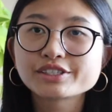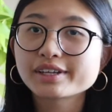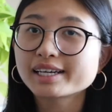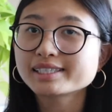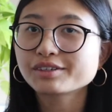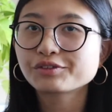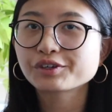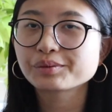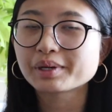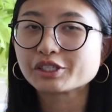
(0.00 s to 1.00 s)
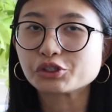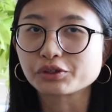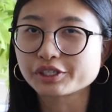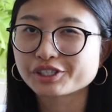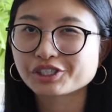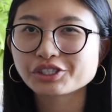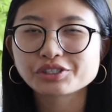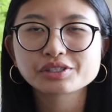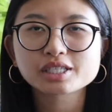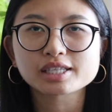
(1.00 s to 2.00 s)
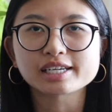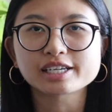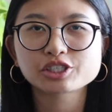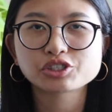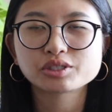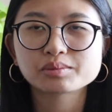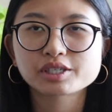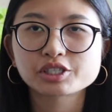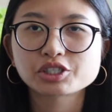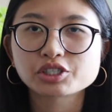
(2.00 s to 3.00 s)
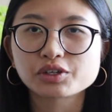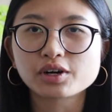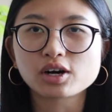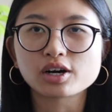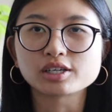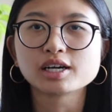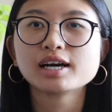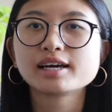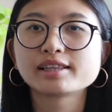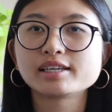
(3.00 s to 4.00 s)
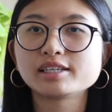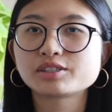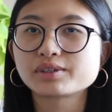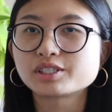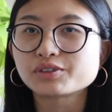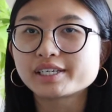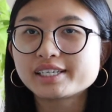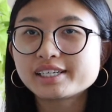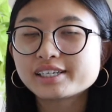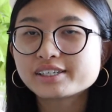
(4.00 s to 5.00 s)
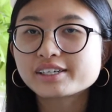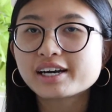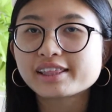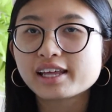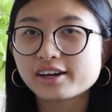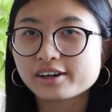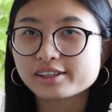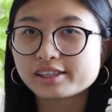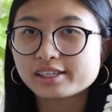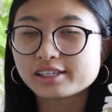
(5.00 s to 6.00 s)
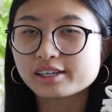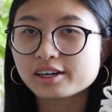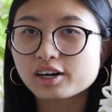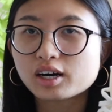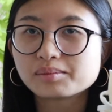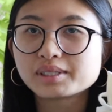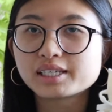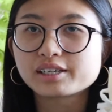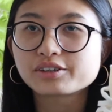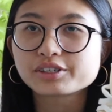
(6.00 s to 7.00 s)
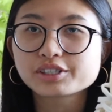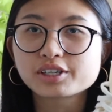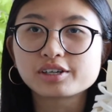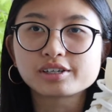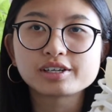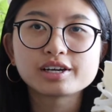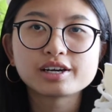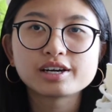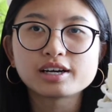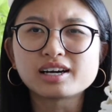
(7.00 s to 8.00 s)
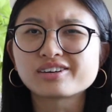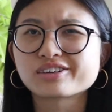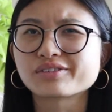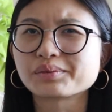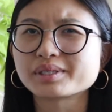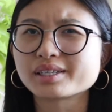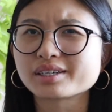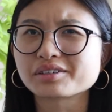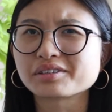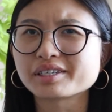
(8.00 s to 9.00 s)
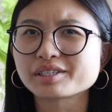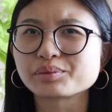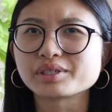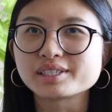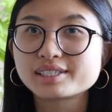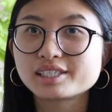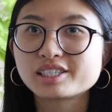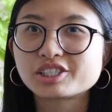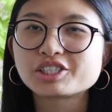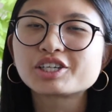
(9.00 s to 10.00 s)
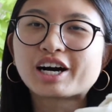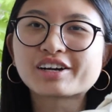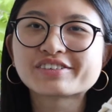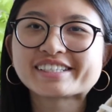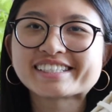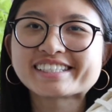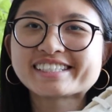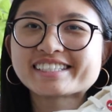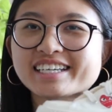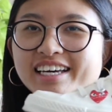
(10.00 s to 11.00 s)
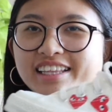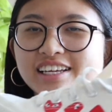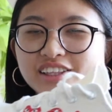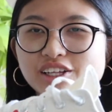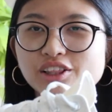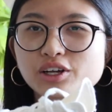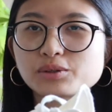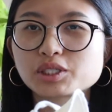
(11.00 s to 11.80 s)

So that's it for my Jordan shoes. The next shoe I'm gonna show are these ones right here. They are the Comme des Garçons. I don't know if I'm saying that correct, but the CDG Converses in the low